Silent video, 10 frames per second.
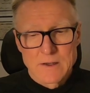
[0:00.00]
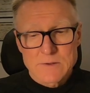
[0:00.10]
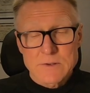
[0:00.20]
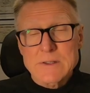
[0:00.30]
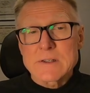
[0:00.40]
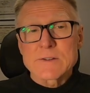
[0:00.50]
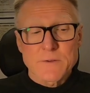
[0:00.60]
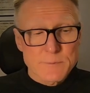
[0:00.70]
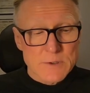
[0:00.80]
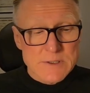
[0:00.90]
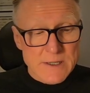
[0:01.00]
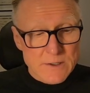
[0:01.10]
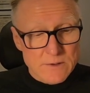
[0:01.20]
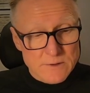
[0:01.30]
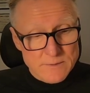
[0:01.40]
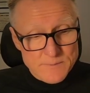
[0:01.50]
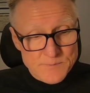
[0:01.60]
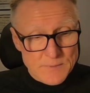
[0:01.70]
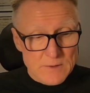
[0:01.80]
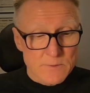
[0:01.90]
So this is of particular
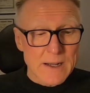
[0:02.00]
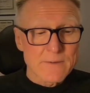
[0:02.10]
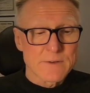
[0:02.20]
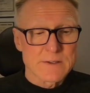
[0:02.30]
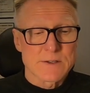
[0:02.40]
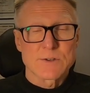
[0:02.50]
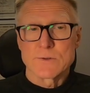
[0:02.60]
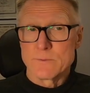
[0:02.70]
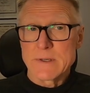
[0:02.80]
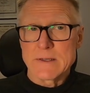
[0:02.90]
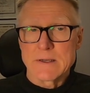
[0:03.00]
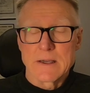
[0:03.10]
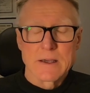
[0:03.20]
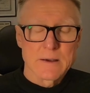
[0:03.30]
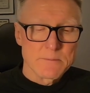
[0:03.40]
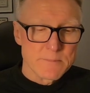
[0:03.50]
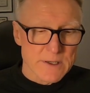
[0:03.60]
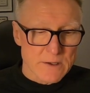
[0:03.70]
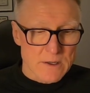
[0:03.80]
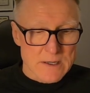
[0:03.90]
relevance to me
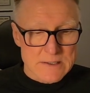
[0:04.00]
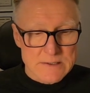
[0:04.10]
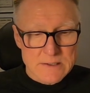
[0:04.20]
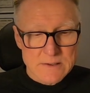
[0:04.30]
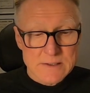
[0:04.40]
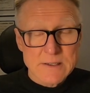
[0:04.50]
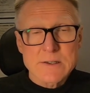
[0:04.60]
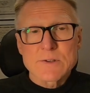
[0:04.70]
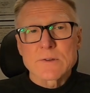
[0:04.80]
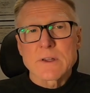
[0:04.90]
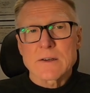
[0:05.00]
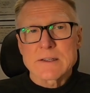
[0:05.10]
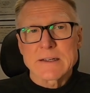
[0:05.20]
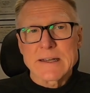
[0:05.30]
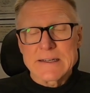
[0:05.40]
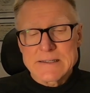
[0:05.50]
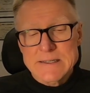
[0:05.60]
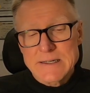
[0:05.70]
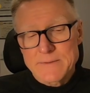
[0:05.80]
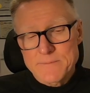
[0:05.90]
because since
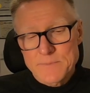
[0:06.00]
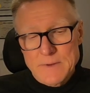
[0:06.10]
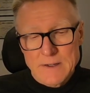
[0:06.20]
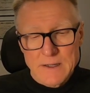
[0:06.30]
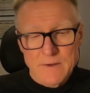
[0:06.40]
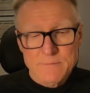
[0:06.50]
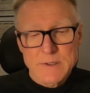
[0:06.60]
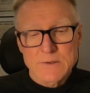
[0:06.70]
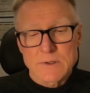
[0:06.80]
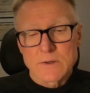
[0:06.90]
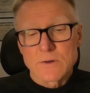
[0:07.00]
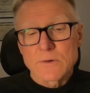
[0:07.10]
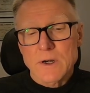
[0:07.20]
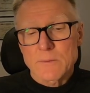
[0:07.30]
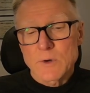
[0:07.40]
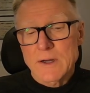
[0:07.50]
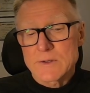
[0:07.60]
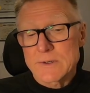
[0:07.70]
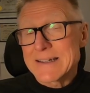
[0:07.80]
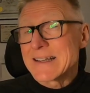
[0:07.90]
2018, I have been on a
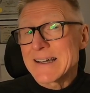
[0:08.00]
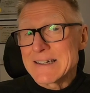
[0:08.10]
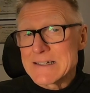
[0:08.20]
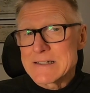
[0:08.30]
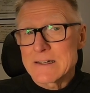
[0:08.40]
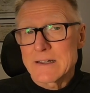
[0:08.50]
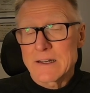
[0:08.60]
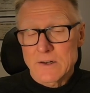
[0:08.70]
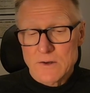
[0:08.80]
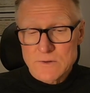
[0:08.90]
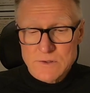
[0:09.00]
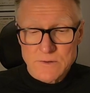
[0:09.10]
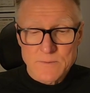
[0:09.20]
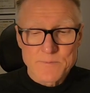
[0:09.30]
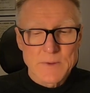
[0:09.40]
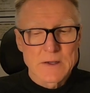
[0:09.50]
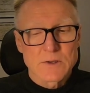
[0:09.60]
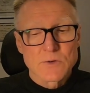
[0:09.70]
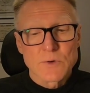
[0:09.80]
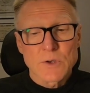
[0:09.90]
low-carbohydrate diet and also
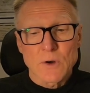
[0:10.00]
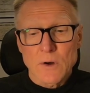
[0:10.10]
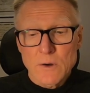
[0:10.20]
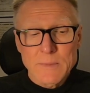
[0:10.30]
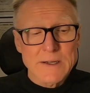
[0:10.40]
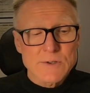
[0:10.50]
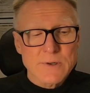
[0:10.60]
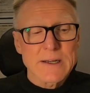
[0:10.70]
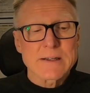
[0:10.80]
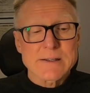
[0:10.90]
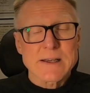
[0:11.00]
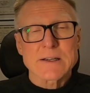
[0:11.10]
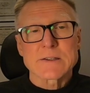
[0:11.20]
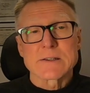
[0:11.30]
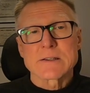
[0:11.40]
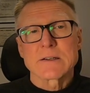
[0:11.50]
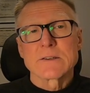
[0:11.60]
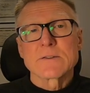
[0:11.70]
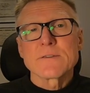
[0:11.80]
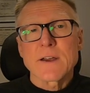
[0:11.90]
doing all my training sessions
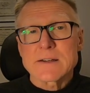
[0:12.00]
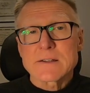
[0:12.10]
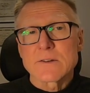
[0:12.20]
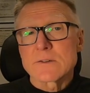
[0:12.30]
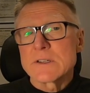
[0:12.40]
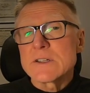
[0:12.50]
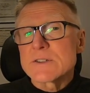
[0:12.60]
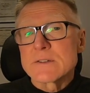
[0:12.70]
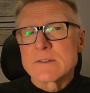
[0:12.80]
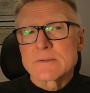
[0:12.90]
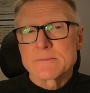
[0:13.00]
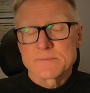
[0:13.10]
under fasting conditions.